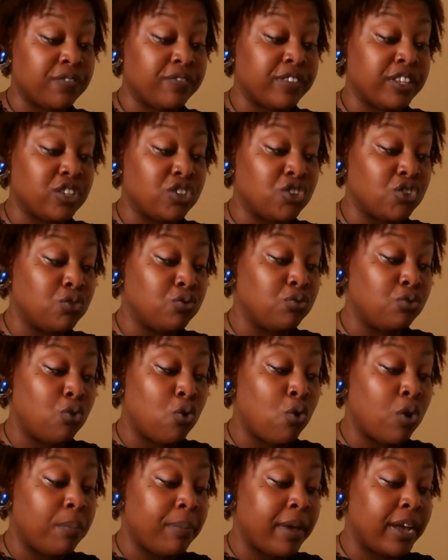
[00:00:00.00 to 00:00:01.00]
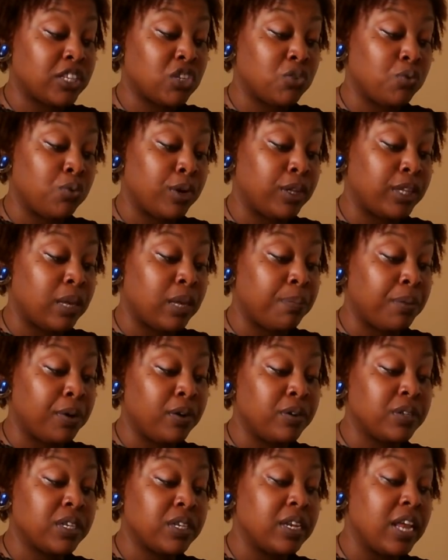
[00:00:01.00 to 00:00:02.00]
If this is you going back toward that
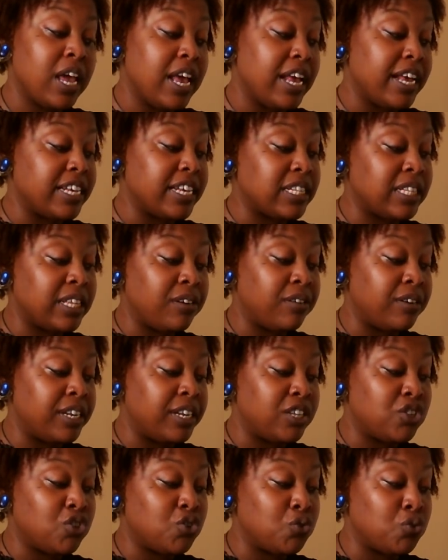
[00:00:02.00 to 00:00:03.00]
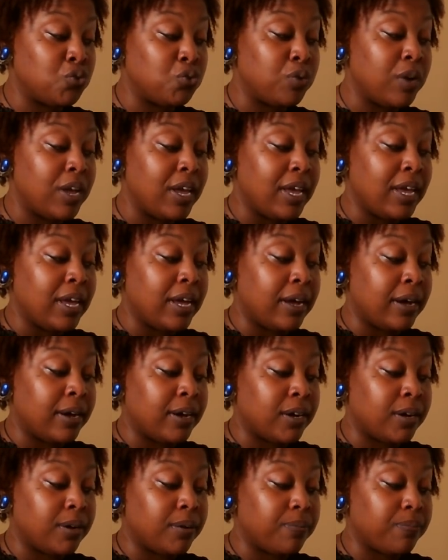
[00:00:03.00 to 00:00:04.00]
person, is literally to
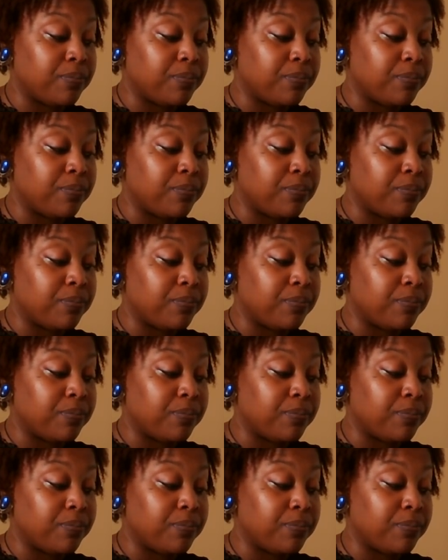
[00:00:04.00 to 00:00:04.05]
uh,